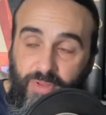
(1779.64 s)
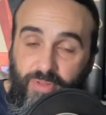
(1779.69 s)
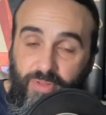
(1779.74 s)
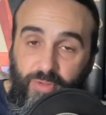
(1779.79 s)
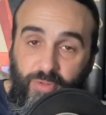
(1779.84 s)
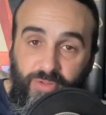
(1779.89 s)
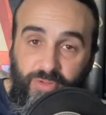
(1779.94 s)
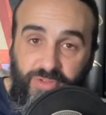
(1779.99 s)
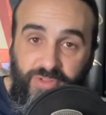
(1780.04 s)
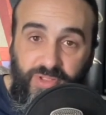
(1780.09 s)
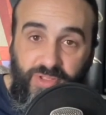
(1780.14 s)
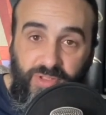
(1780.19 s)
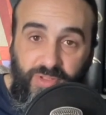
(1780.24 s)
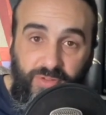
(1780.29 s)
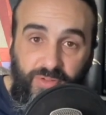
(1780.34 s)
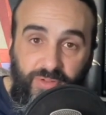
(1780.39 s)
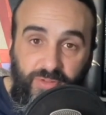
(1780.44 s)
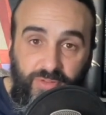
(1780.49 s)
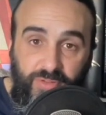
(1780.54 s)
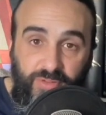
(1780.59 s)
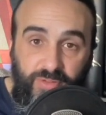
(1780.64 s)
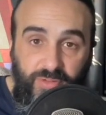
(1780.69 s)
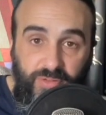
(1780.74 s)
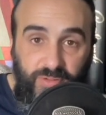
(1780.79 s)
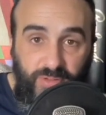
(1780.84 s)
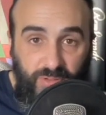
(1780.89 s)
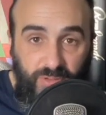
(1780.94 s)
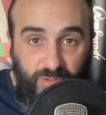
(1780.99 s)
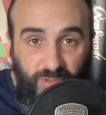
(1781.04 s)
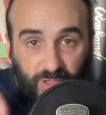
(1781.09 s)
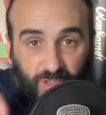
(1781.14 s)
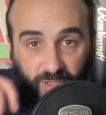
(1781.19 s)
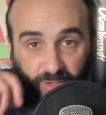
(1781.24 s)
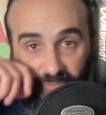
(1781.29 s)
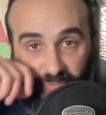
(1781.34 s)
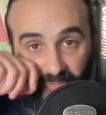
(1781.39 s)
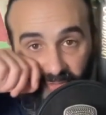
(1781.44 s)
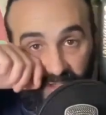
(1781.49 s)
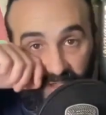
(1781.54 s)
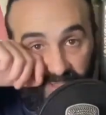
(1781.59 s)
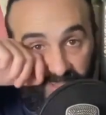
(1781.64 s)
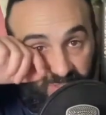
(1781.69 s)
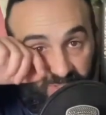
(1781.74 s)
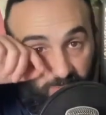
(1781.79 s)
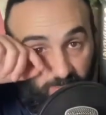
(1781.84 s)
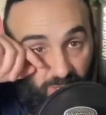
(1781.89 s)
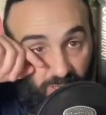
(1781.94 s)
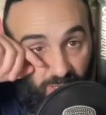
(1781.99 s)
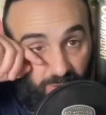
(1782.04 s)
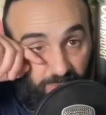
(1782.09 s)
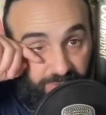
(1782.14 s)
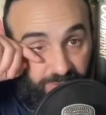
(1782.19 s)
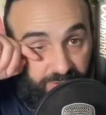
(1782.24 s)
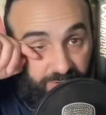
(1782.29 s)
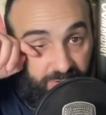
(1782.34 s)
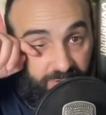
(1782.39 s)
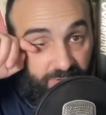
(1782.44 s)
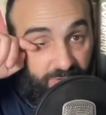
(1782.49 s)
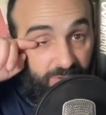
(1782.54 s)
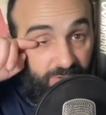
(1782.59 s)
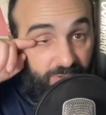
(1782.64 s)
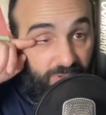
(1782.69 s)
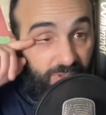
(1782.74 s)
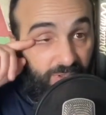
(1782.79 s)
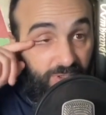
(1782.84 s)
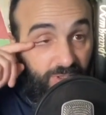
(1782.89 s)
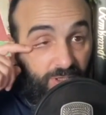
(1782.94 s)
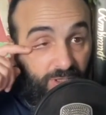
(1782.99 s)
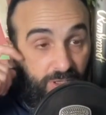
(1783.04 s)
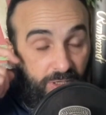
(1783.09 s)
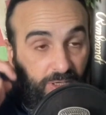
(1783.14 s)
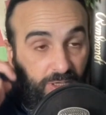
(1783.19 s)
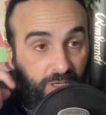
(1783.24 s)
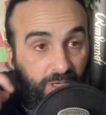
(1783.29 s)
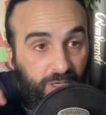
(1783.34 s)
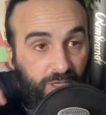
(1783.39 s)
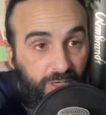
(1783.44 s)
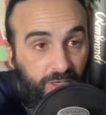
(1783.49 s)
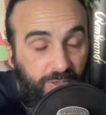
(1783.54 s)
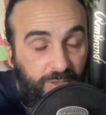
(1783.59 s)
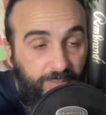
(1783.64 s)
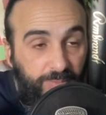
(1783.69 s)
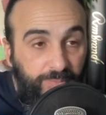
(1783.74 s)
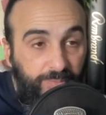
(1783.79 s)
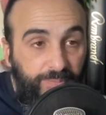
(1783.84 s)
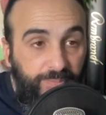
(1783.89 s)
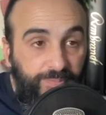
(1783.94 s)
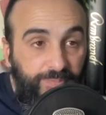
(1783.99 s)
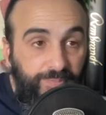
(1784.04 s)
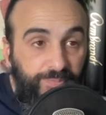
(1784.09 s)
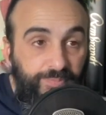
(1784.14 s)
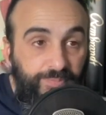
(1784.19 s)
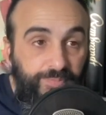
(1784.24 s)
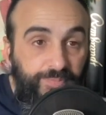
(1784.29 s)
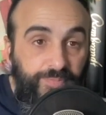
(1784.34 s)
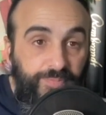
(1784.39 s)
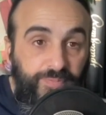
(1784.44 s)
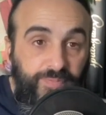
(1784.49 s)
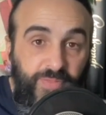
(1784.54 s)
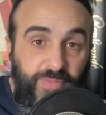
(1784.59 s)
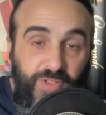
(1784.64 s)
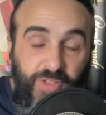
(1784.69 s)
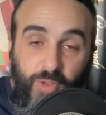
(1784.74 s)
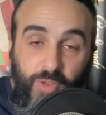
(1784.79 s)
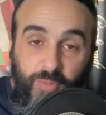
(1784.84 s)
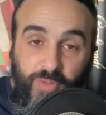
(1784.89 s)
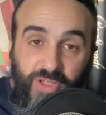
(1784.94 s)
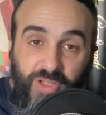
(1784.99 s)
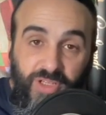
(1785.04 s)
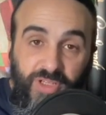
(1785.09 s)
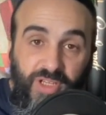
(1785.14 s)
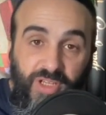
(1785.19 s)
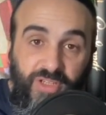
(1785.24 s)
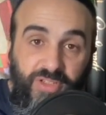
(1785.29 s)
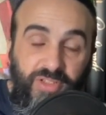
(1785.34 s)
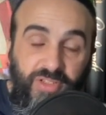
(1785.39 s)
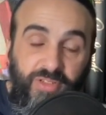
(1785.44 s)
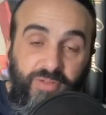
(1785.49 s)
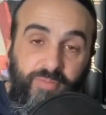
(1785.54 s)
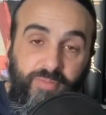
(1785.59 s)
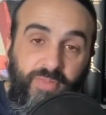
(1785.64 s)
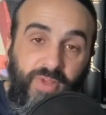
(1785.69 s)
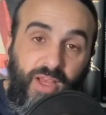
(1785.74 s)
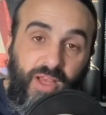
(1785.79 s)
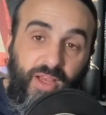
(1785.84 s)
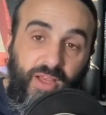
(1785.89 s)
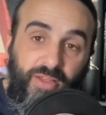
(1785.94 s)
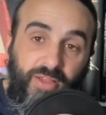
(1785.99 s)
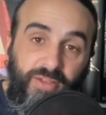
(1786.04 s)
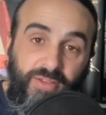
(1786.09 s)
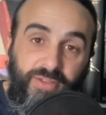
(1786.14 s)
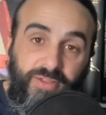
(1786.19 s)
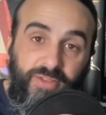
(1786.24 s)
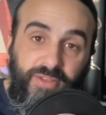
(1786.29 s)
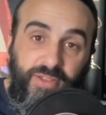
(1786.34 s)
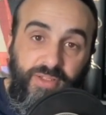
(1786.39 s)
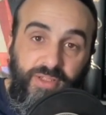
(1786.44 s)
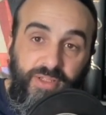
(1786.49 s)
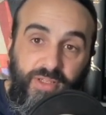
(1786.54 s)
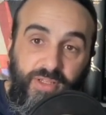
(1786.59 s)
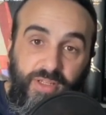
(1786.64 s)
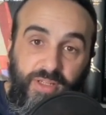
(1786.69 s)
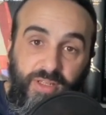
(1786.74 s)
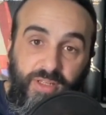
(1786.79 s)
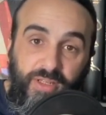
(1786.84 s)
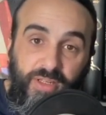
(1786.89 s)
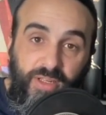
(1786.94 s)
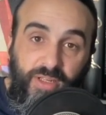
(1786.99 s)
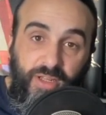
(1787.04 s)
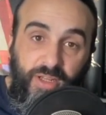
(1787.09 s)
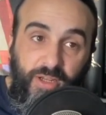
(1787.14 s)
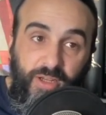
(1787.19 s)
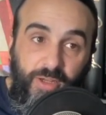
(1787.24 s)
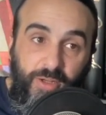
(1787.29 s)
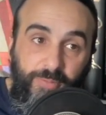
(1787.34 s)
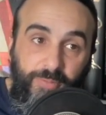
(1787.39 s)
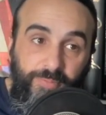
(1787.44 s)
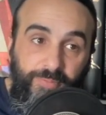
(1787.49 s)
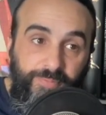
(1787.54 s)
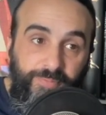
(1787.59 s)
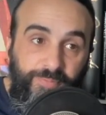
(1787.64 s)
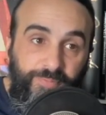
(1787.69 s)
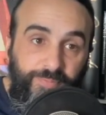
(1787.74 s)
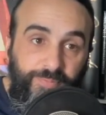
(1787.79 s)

thoughts and uh, feelings about um, the human condition and um,